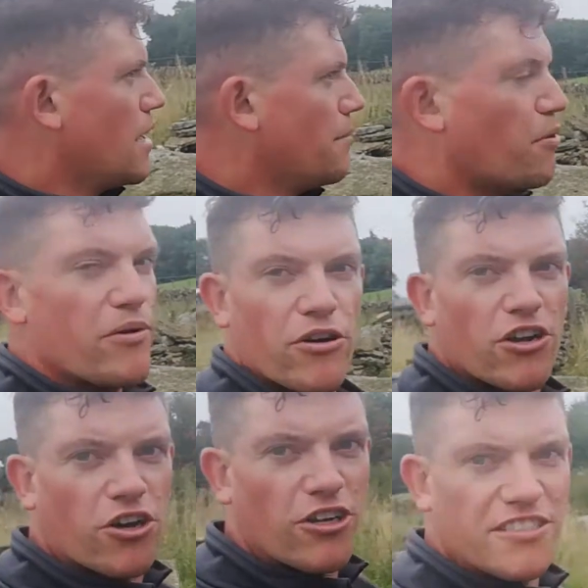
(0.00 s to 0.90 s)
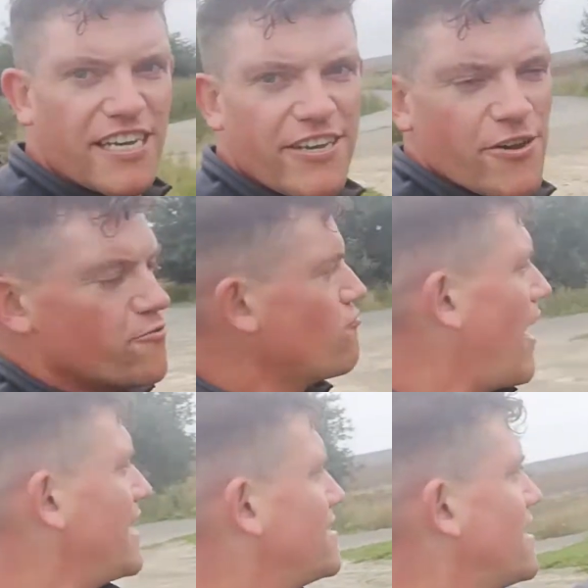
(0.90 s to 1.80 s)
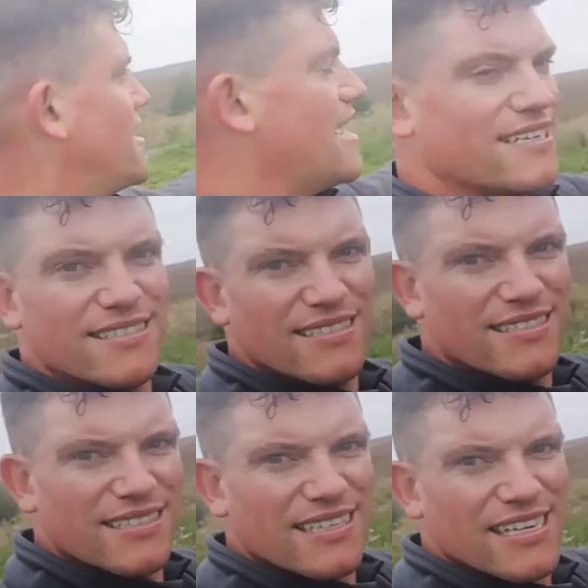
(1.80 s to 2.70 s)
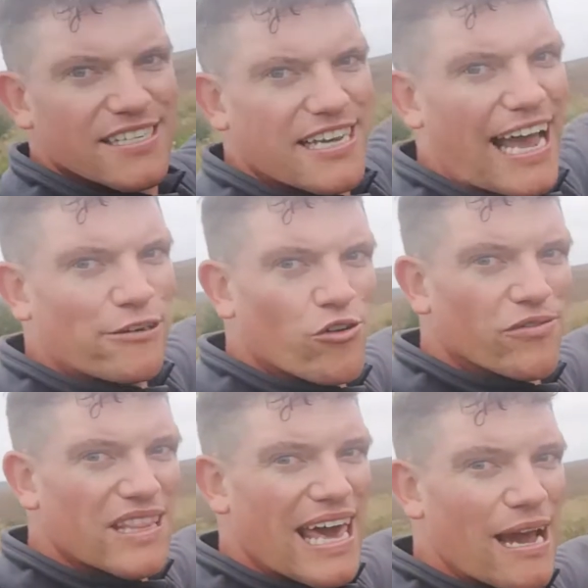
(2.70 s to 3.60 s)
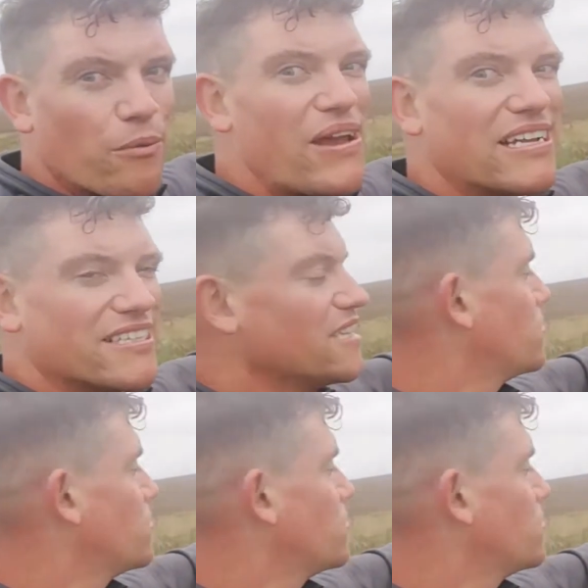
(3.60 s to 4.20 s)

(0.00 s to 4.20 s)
But we're going to continue right here. Sign over there, Weardale